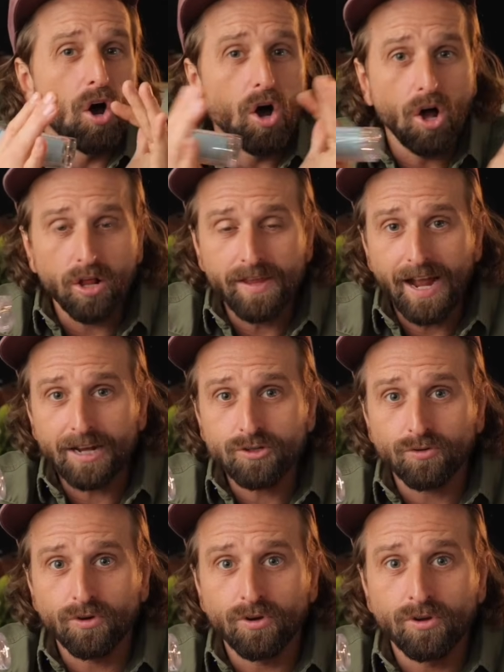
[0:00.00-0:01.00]
all
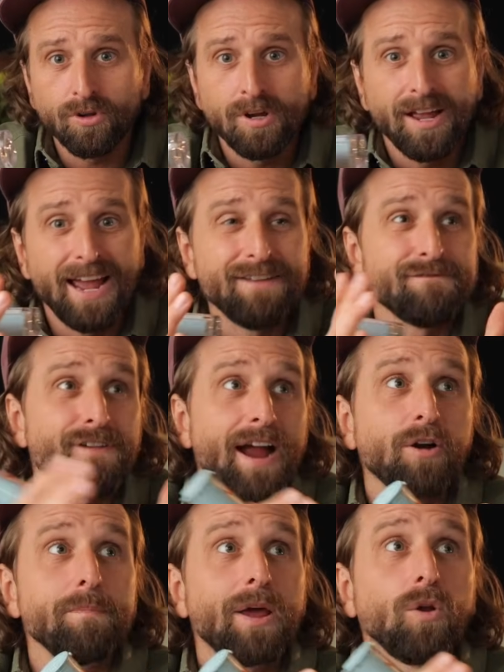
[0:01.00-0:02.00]
natural,
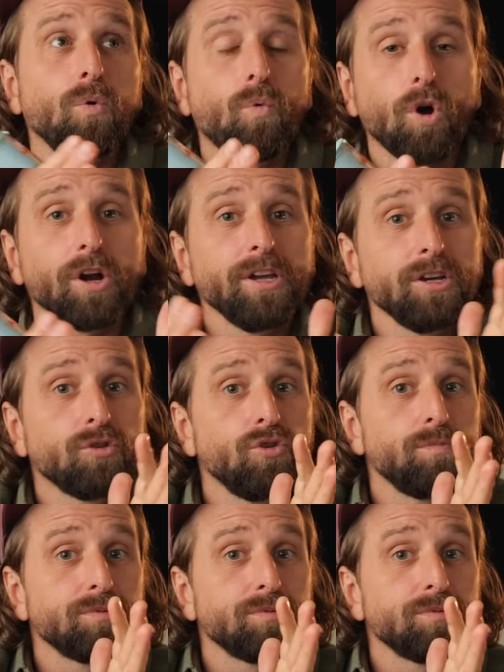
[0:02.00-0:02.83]
environmental working group